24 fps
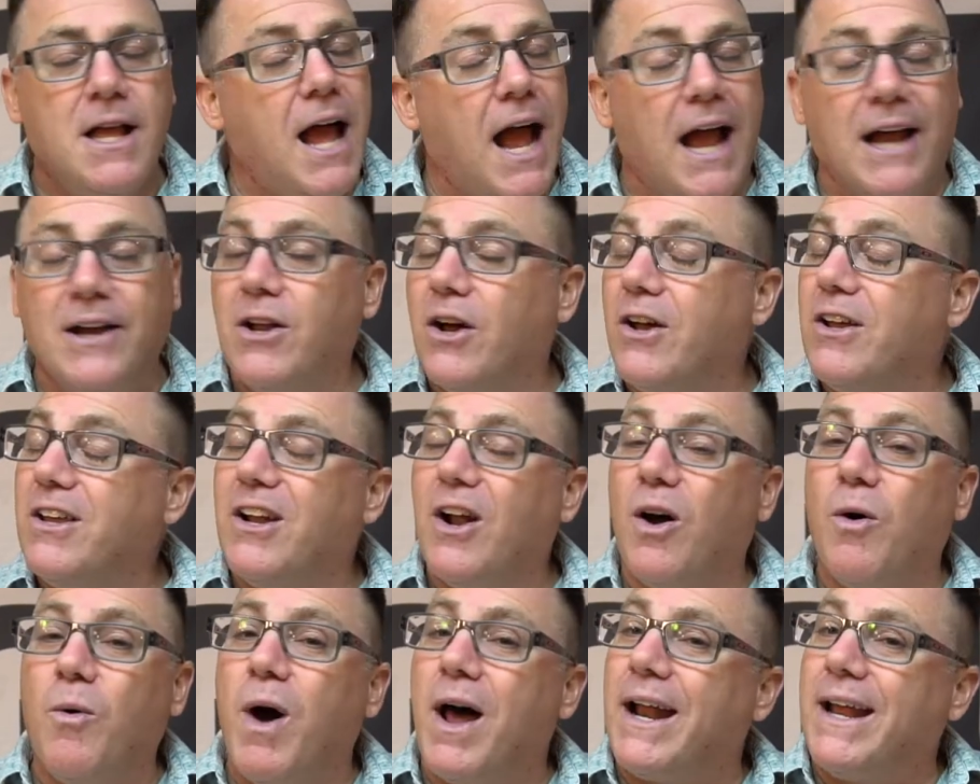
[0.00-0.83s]
I know you
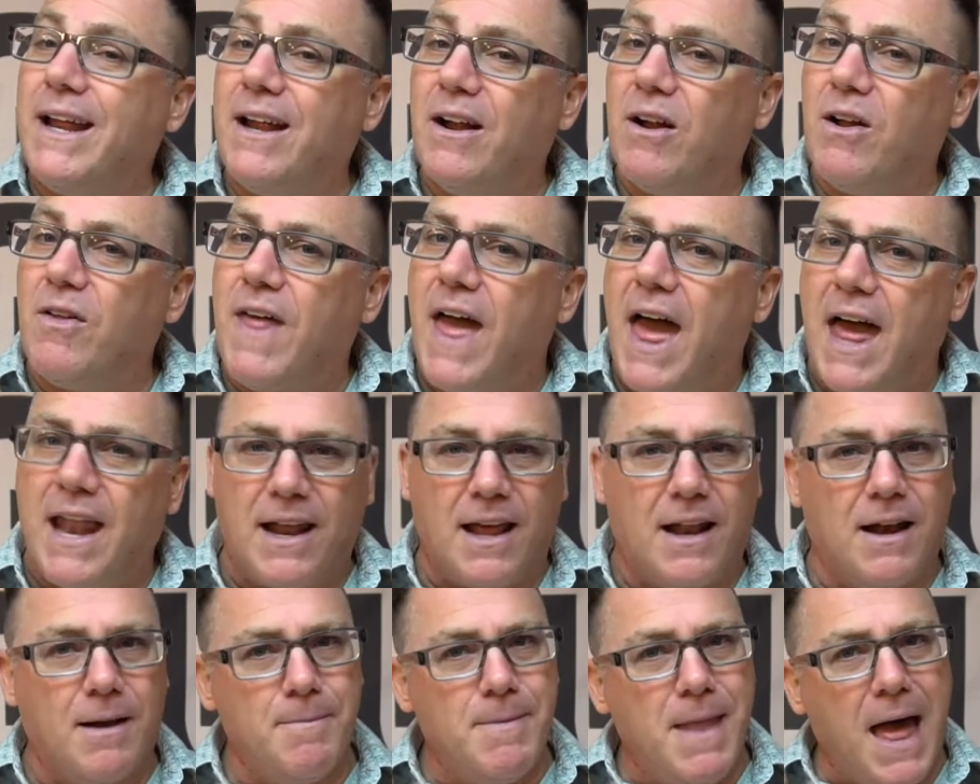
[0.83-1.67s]
don't want to hear that,
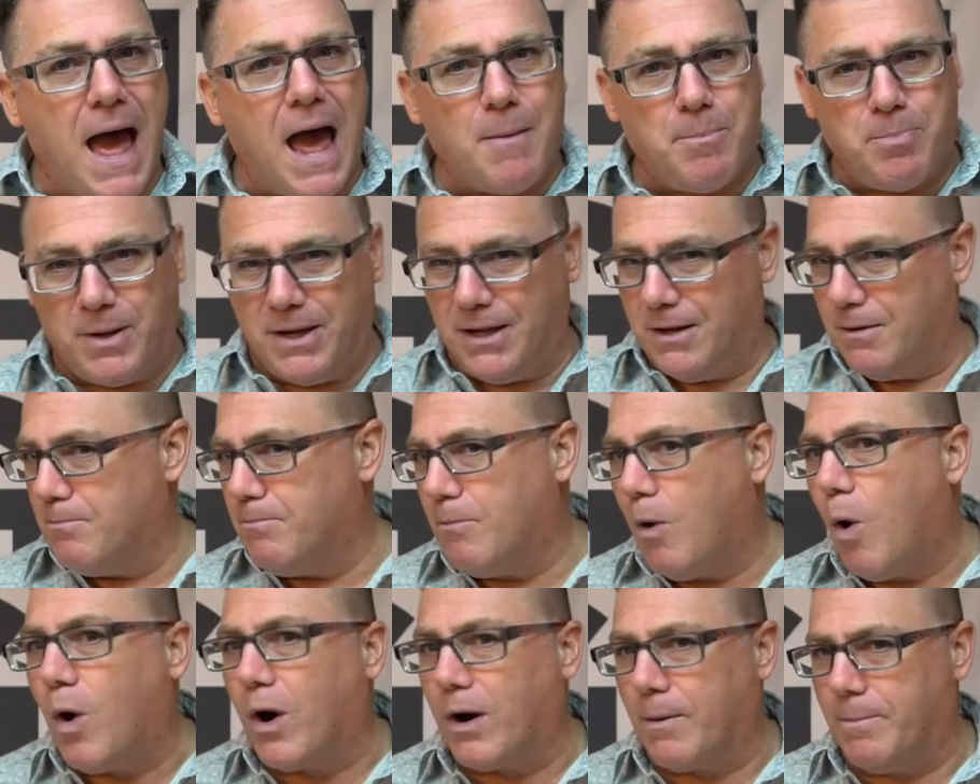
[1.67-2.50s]
and I'm not being
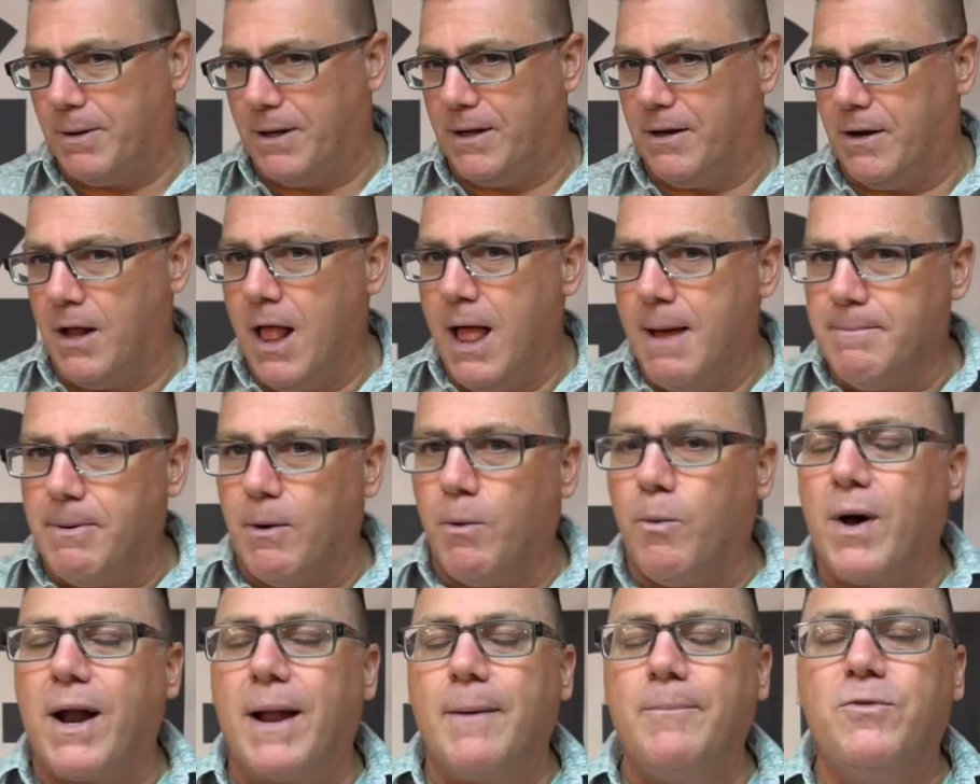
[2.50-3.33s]
morbid, but
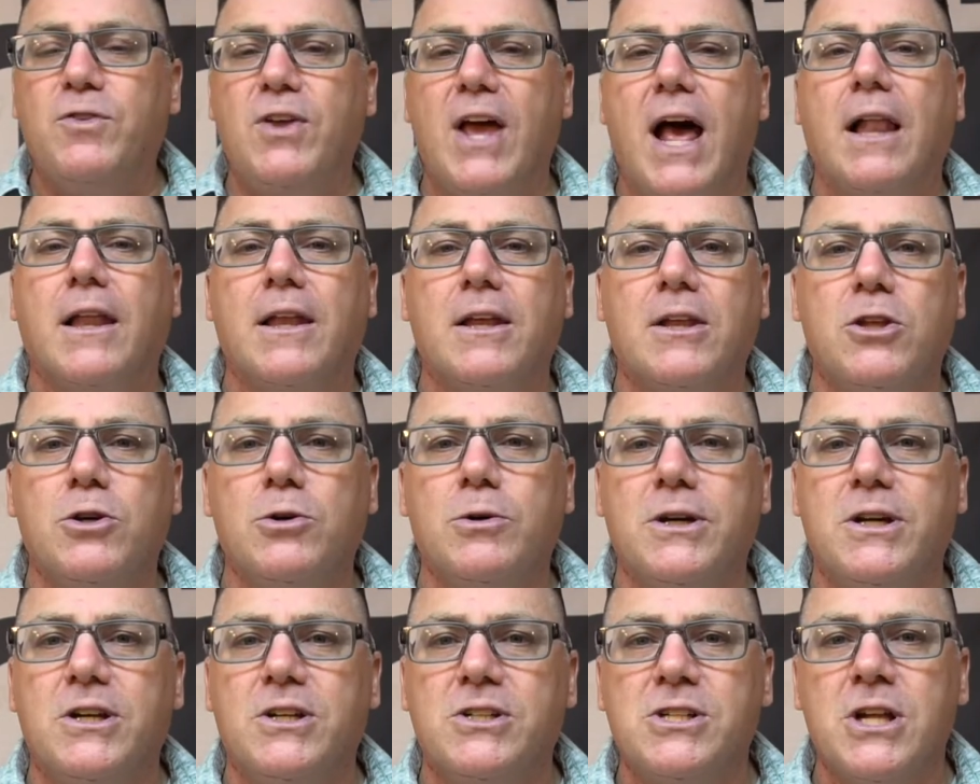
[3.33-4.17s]
what I'm telling you
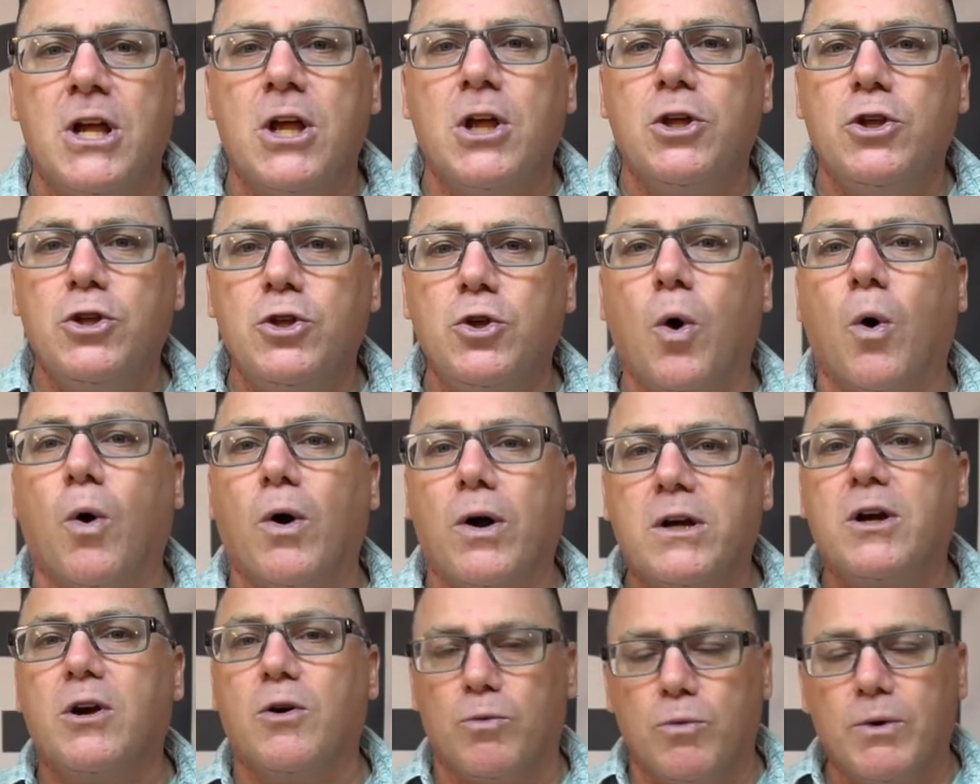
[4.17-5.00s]
is your
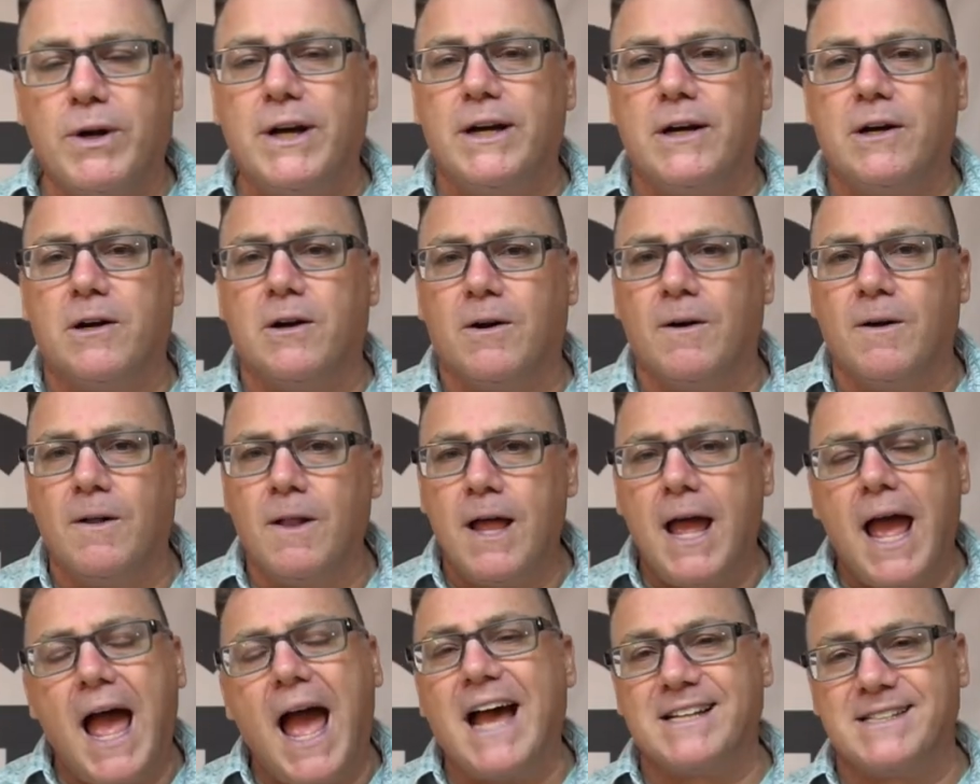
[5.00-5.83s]
career
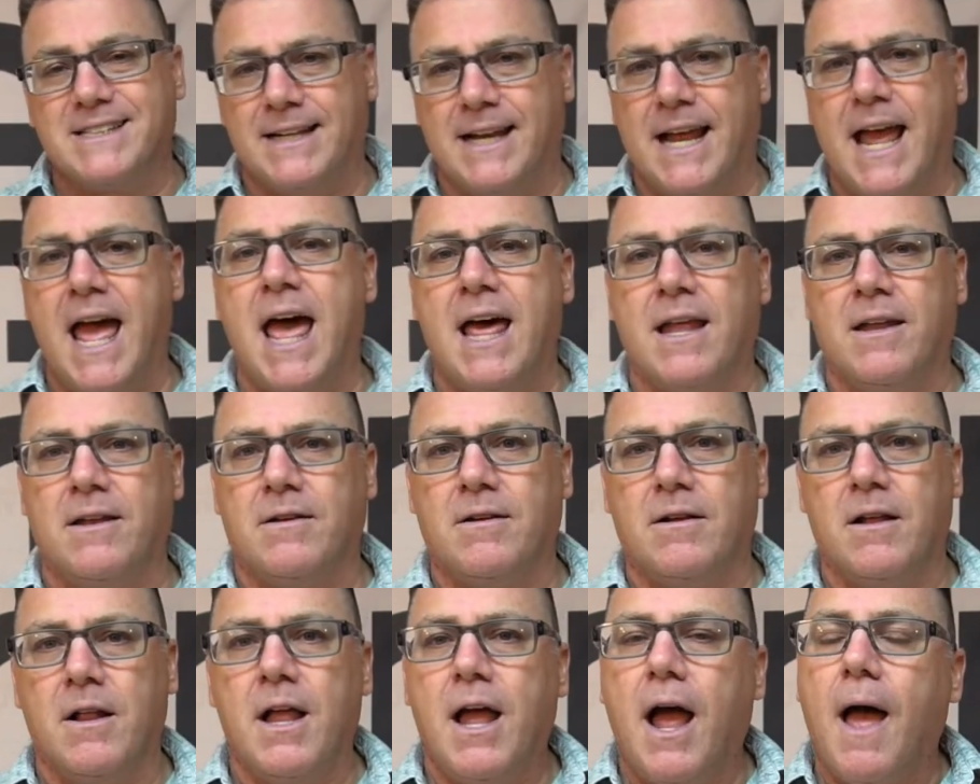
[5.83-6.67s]
has an end
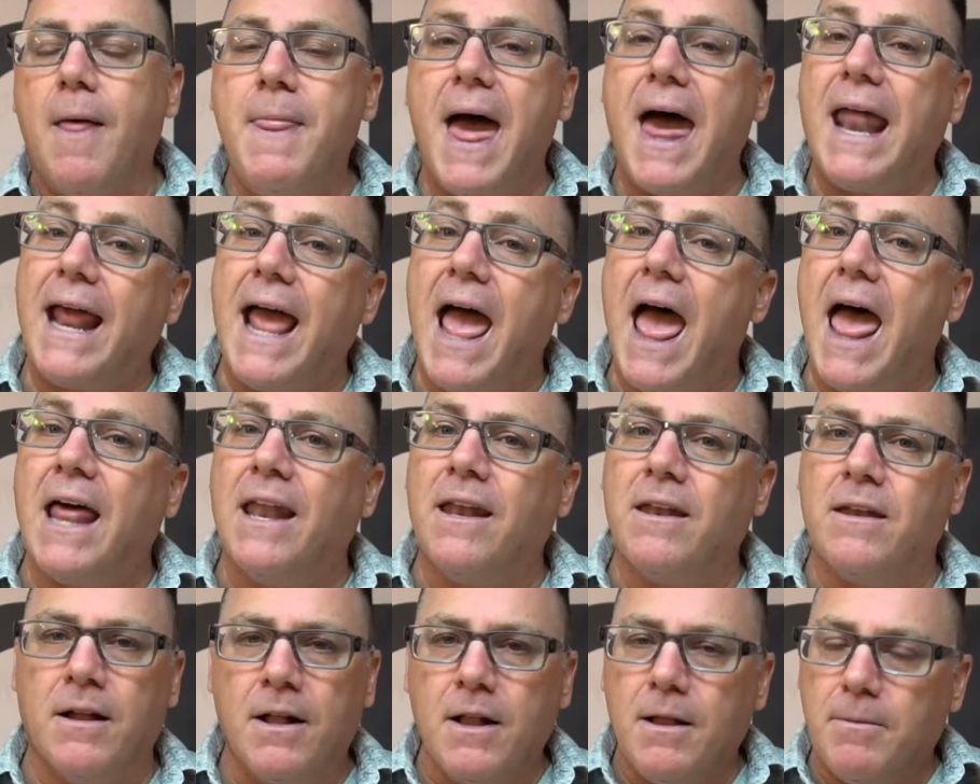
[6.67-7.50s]
and that
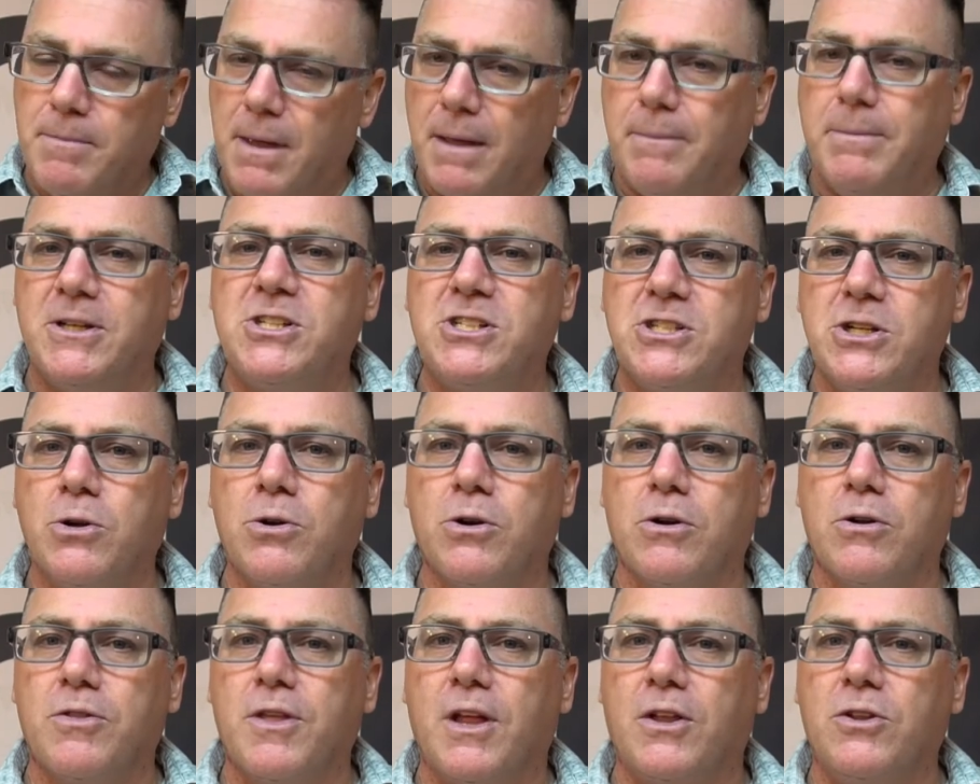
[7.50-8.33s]
end may be
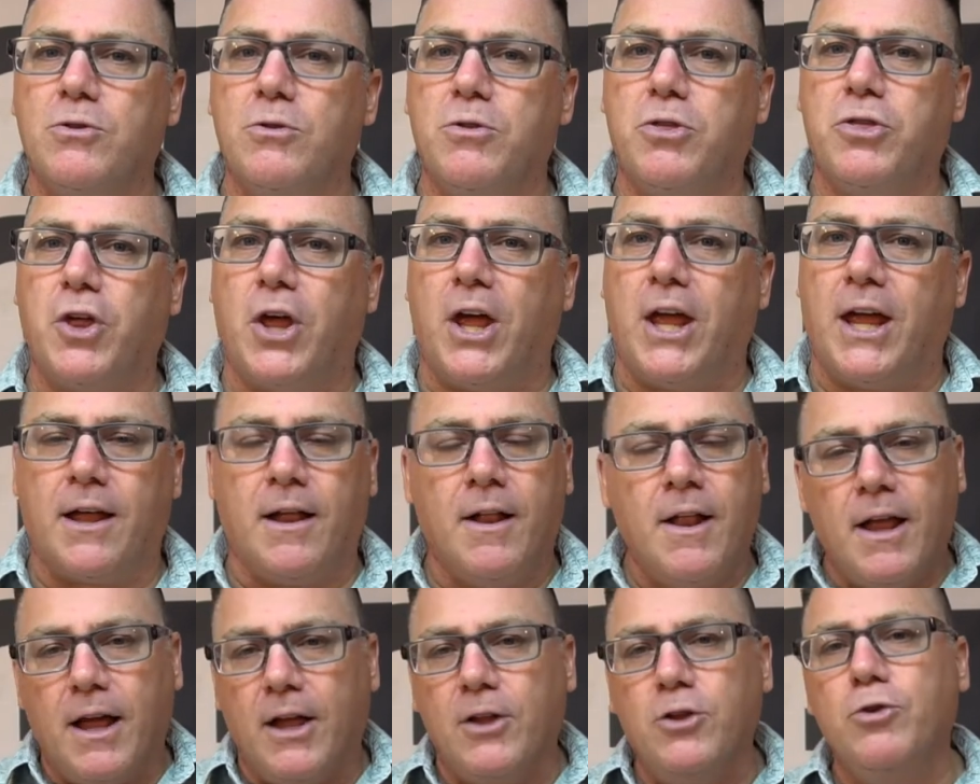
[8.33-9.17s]
sooner than you think,
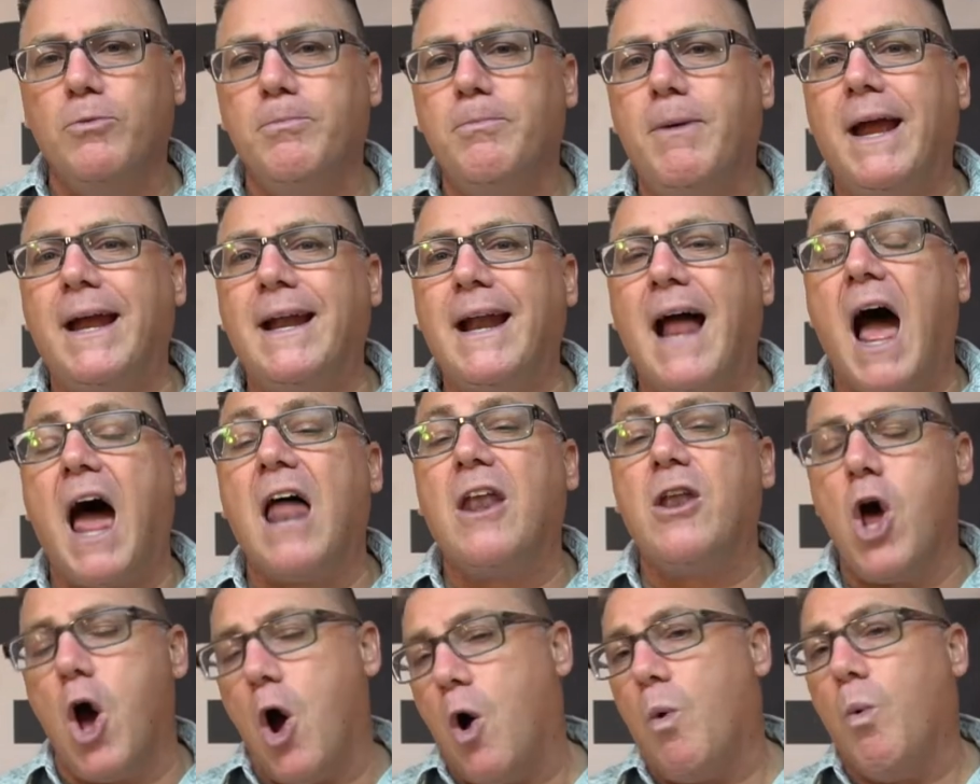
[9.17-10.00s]
and you may not
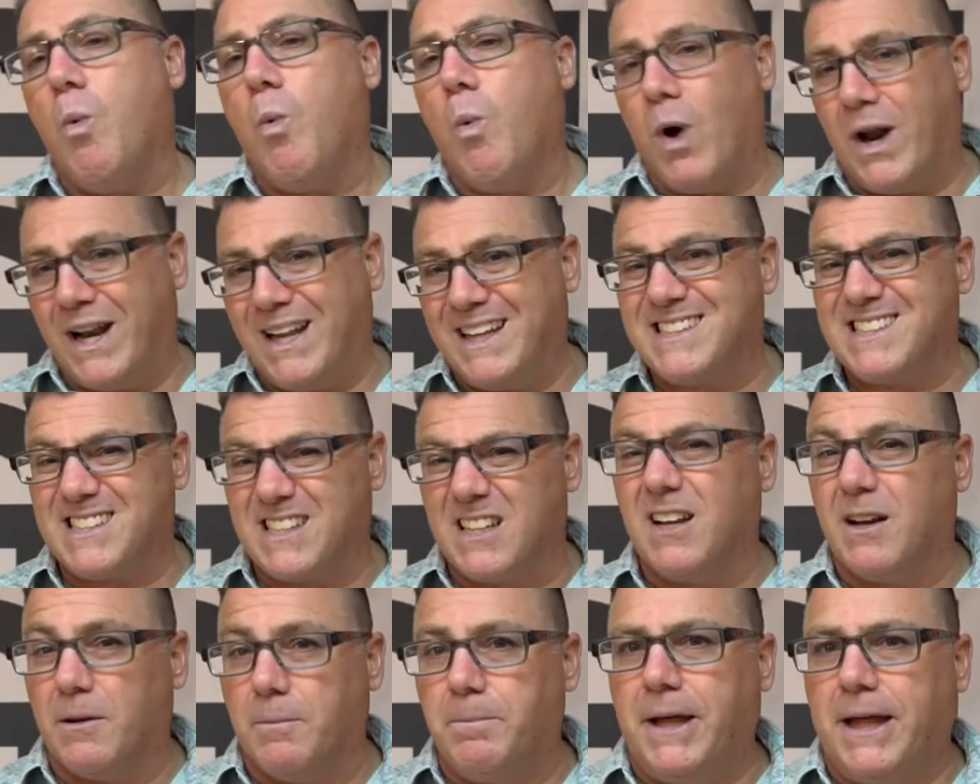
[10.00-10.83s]
know what it's
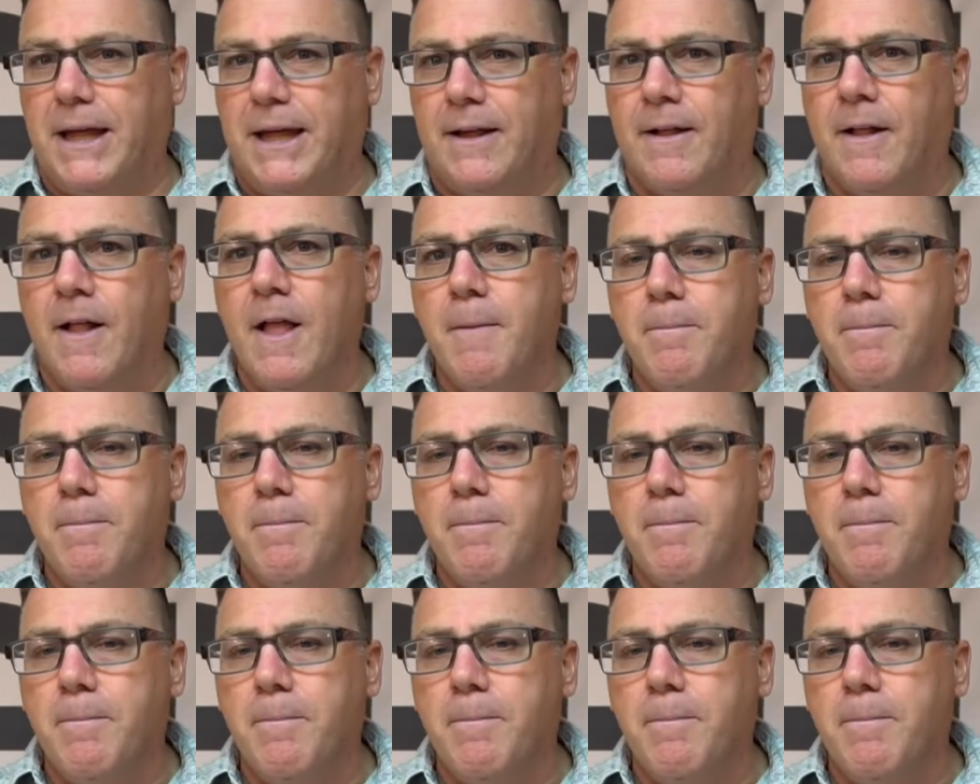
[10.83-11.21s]
going to be.